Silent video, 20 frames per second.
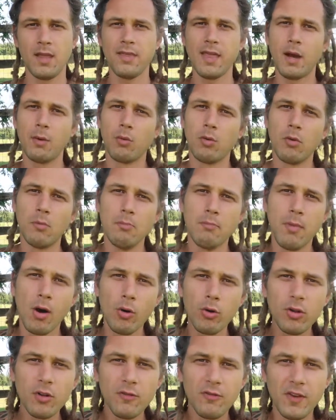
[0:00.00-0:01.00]
that will
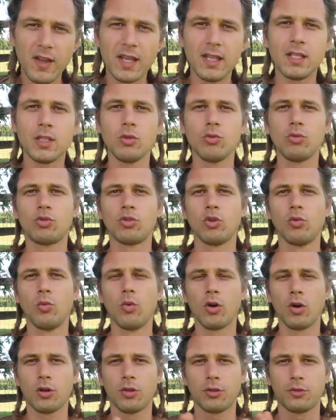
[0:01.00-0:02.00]
motivate you to
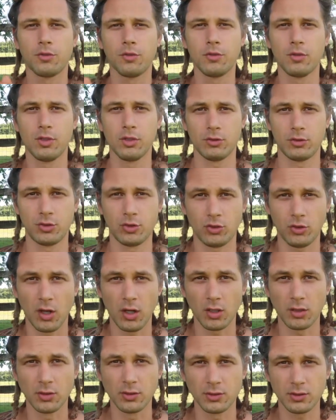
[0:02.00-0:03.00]
work through your
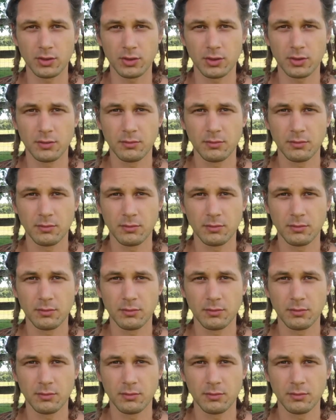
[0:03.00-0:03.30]
struggles